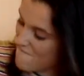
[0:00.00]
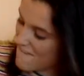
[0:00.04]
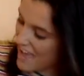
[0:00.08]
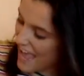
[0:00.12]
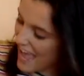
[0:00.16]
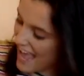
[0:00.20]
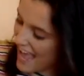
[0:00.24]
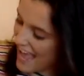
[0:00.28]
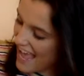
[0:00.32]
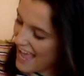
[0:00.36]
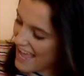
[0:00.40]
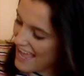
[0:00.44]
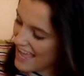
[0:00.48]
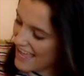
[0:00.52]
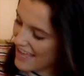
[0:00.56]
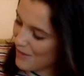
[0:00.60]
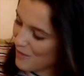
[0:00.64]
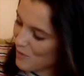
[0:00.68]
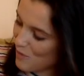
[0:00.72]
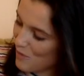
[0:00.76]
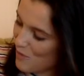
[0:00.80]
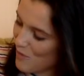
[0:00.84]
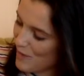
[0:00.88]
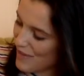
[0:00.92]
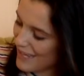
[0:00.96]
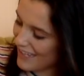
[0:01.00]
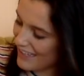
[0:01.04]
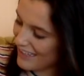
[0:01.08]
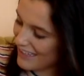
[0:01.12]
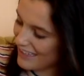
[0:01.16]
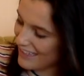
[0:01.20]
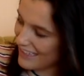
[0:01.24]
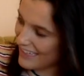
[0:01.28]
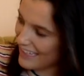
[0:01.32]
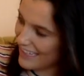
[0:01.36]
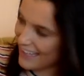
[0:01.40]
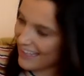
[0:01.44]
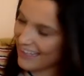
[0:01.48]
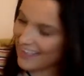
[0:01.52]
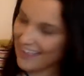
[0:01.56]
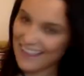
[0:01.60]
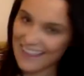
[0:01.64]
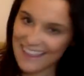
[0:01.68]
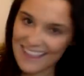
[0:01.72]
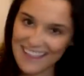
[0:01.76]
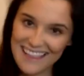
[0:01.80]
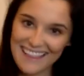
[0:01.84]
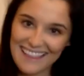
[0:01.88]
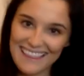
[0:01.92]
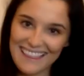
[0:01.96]
fat and wiggly,
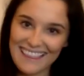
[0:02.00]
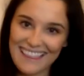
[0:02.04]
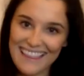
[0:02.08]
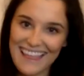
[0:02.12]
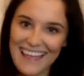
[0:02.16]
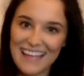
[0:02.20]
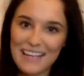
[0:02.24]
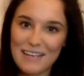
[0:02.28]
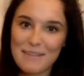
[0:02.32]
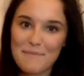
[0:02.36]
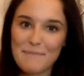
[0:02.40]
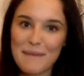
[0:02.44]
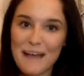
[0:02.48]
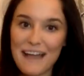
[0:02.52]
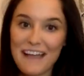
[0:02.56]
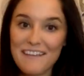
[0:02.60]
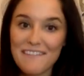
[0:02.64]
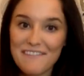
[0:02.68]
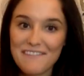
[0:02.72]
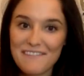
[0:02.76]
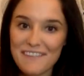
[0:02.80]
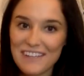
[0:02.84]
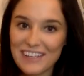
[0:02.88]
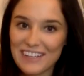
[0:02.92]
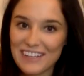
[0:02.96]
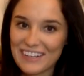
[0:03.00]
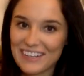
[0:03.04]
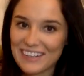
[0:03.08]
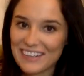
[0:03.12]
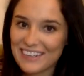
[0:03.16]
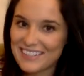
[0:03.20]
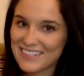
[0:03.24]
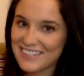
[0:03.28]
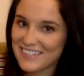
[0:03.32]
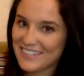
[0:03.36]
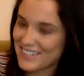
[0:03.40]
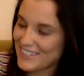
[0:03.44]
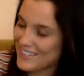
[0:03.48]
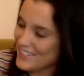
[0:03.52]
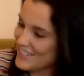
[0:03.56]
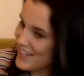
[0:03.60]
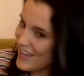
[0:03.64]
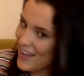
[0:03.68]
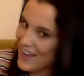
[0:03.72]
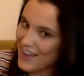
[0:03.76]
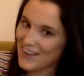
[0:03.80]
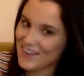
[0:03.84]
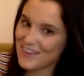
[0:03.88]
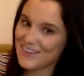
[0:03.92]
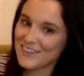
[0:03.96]
like my fingers and
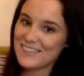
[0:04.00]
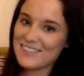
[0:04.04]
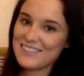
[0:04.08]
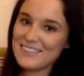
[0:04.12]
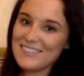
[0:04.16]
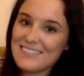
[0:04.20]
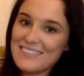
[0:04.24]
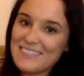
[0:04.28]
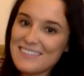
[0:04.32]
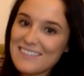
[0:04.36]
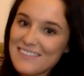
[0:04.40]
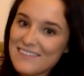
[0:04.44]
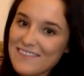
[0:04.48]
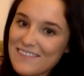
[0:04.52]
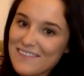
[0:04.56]
toes.